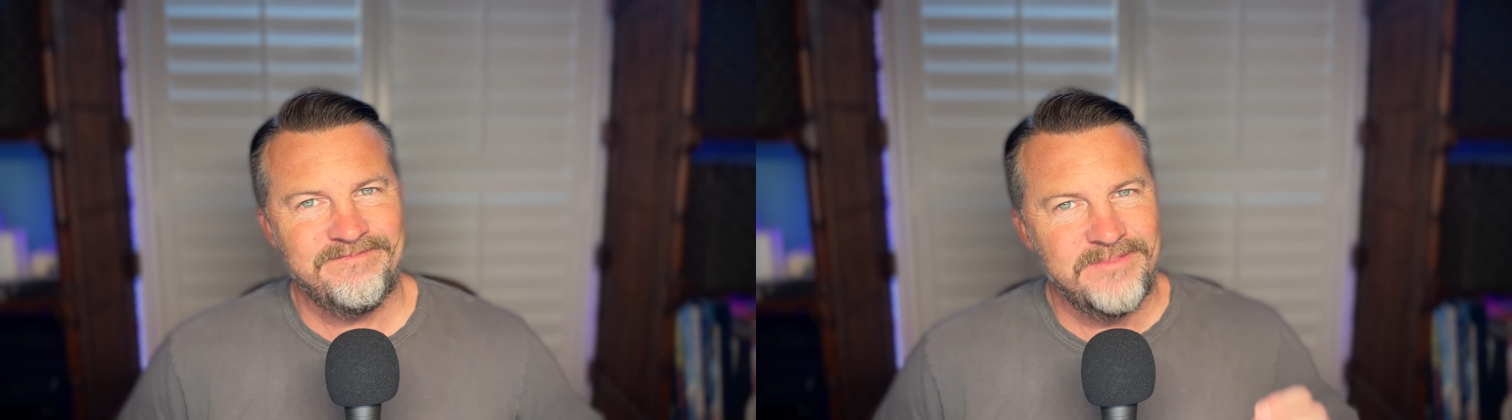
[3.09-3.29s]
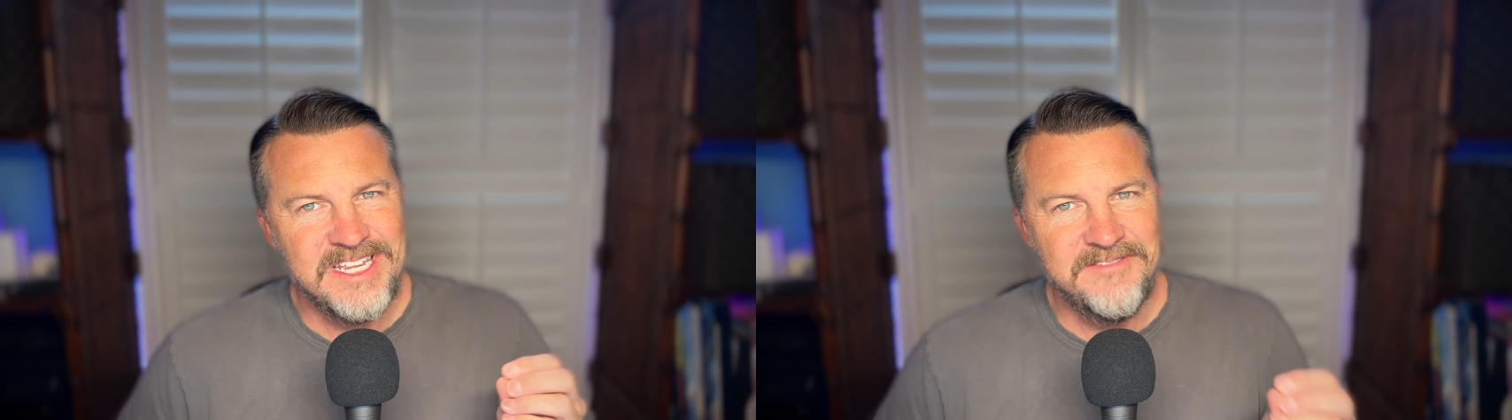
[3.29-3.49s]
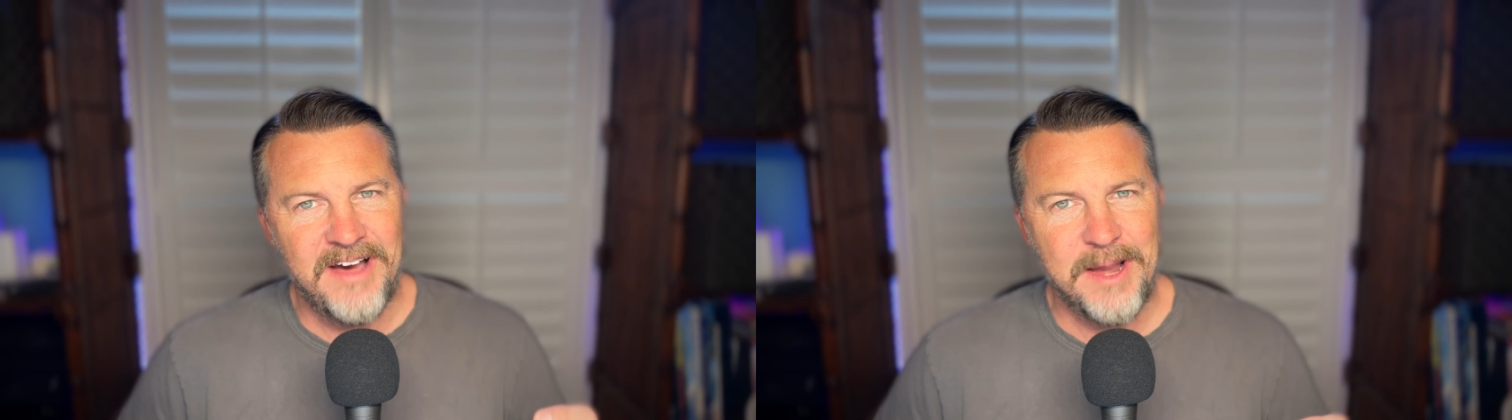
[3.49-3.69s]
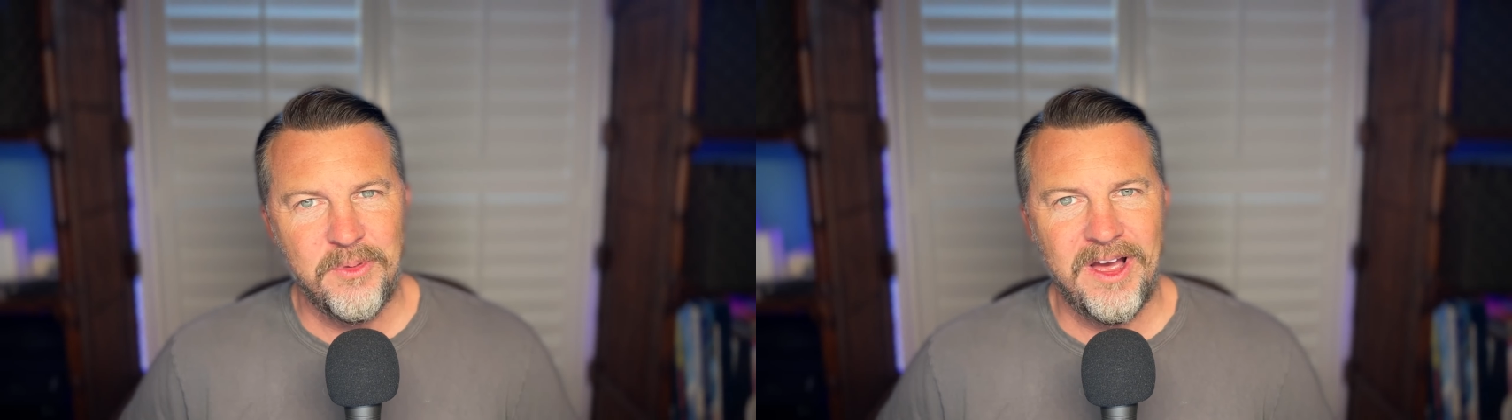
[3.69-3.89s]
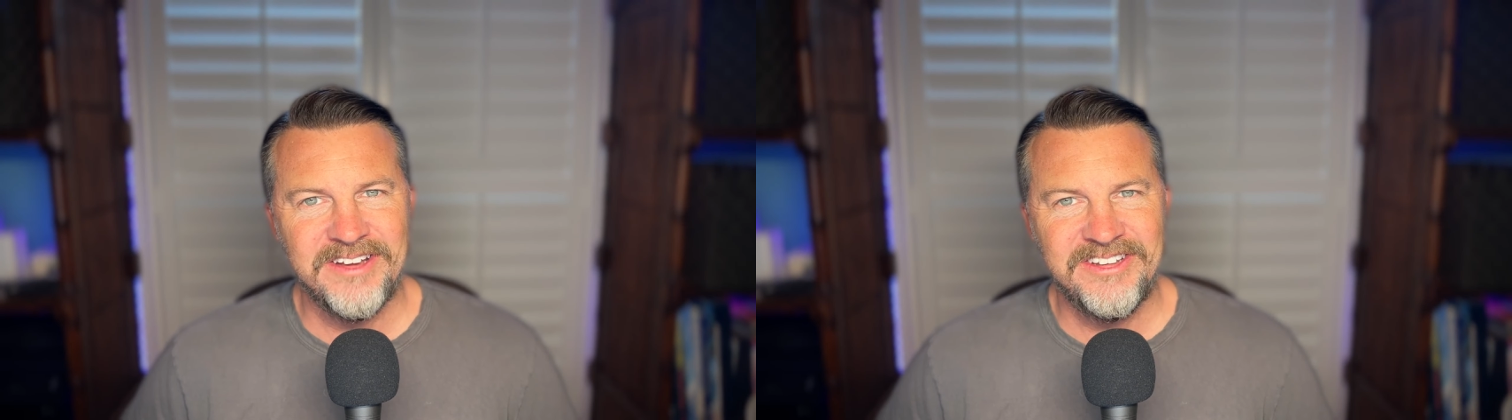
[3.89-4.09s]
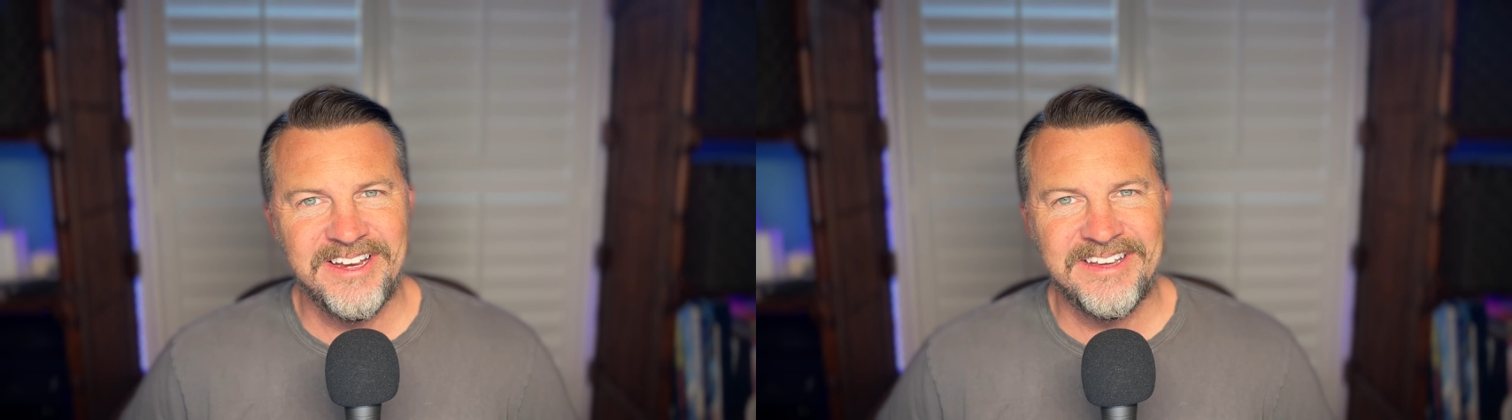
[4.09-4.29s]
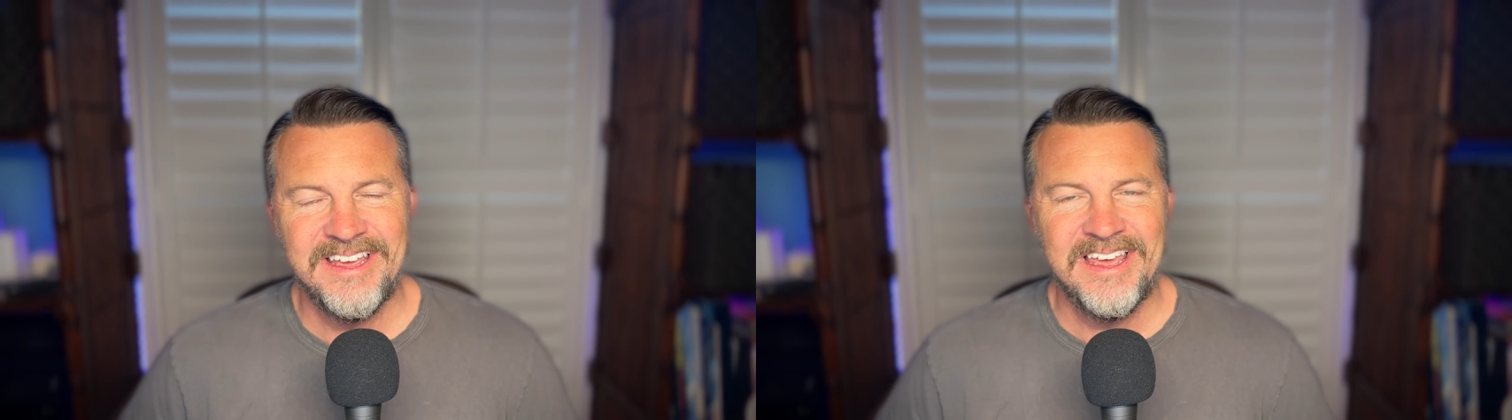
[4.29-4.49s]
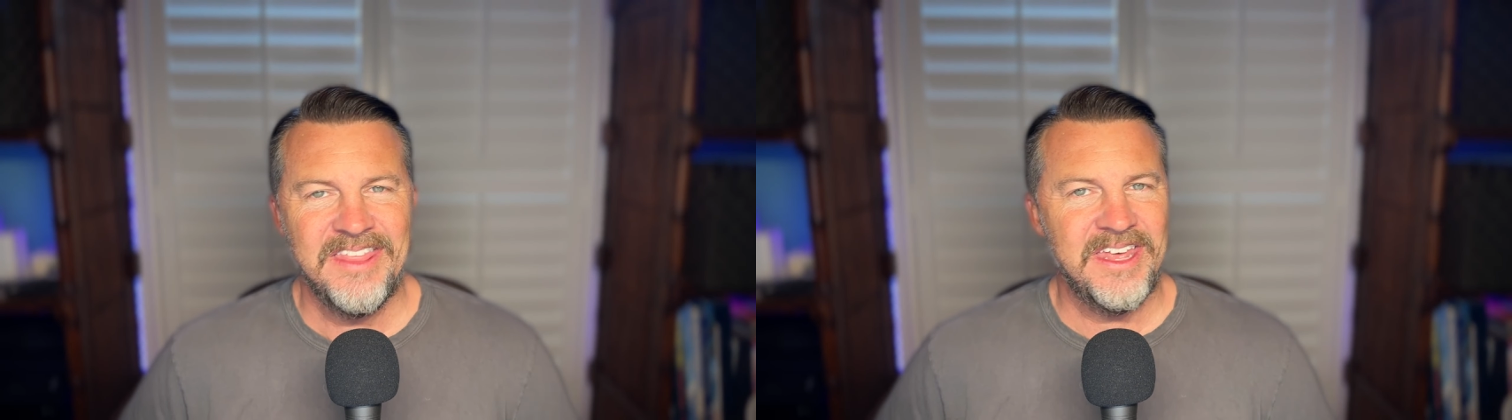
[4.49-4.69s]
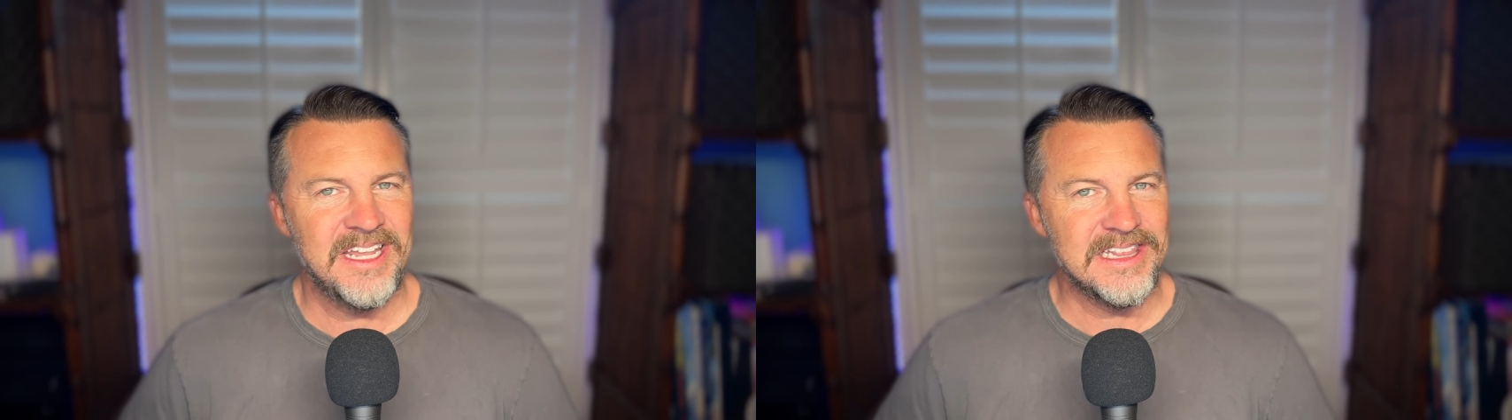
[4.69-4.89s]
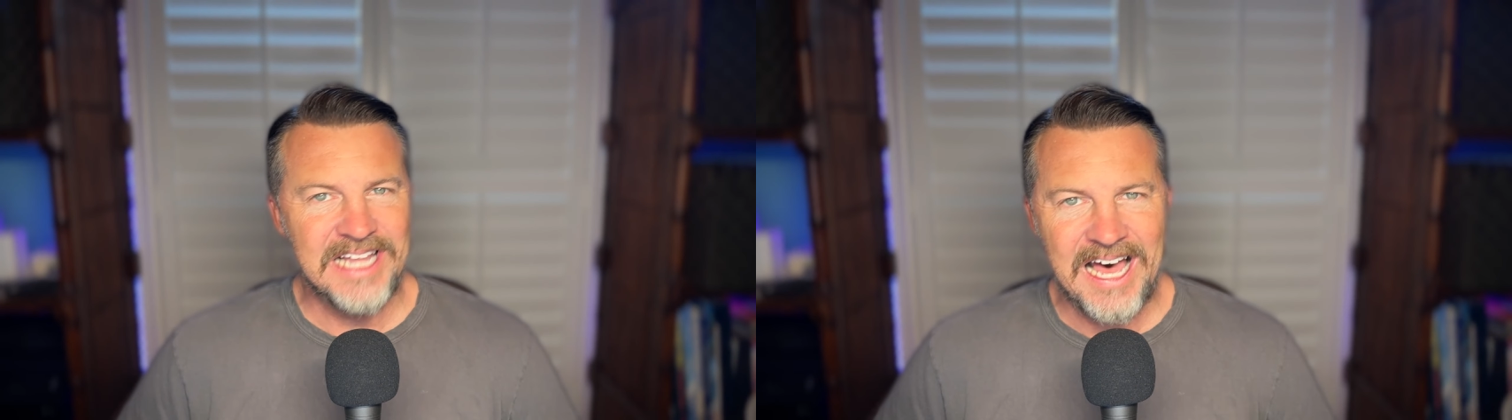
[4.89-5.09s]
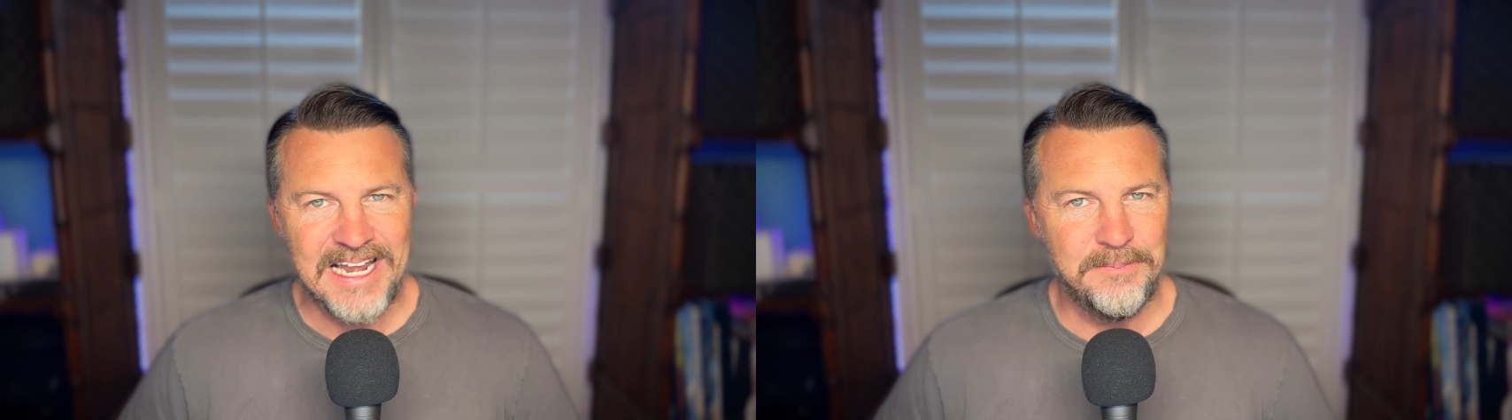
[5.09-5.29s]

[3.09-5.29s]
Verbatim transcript: DeFi project that a lot